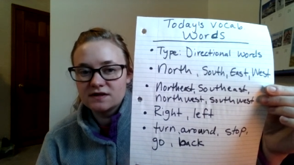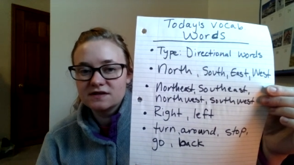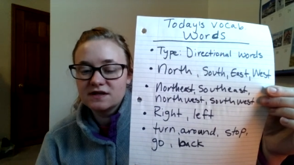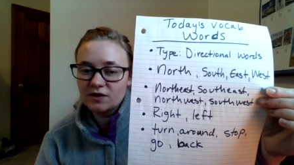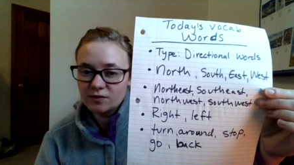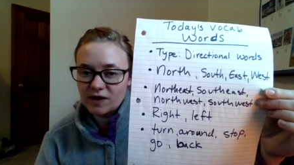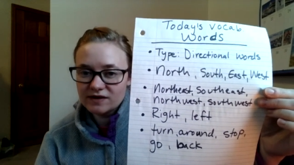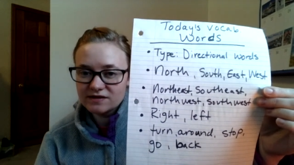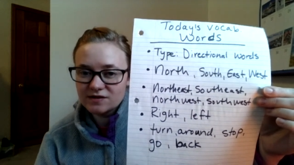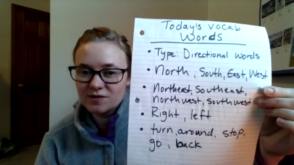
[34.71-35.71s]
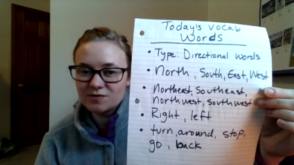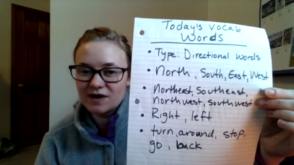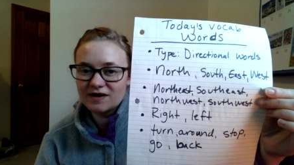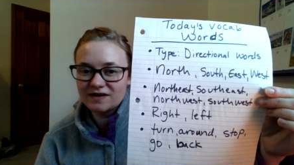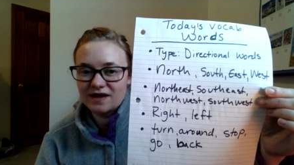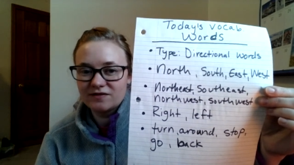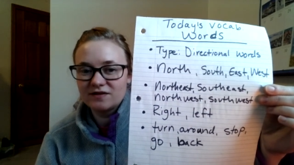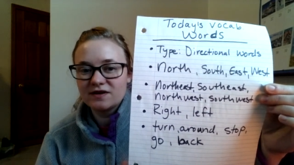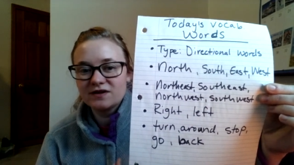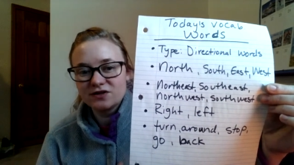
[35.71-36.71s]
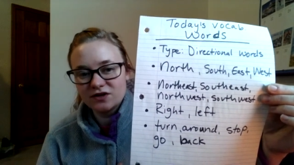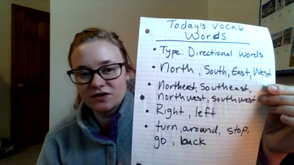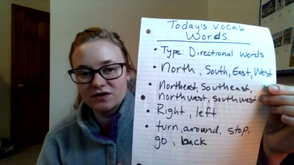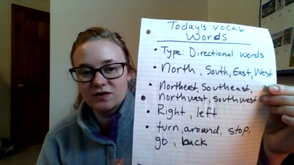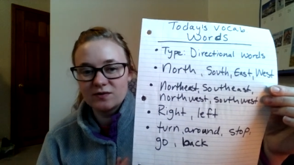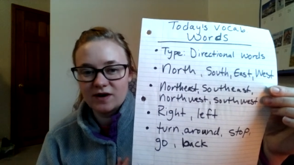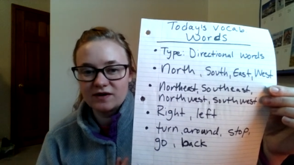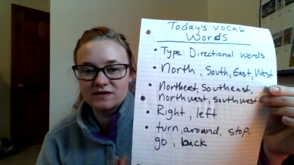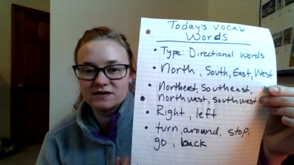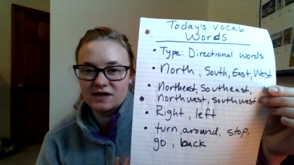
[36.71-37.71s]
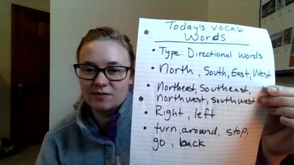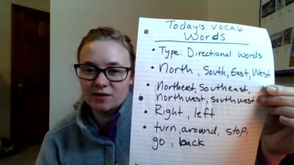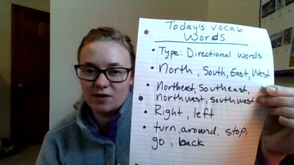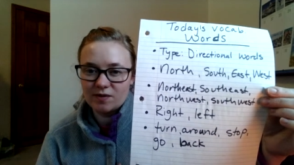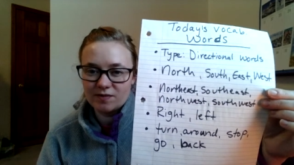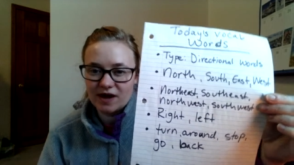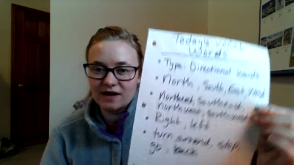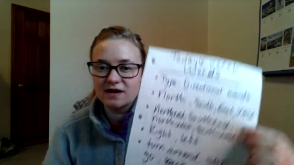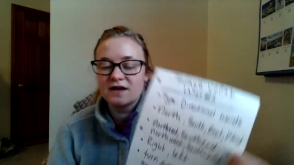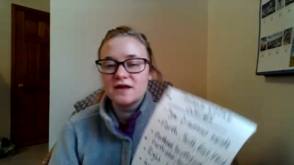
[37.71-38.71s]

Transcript: southwest, right, left, turn, around, stop, go, and back.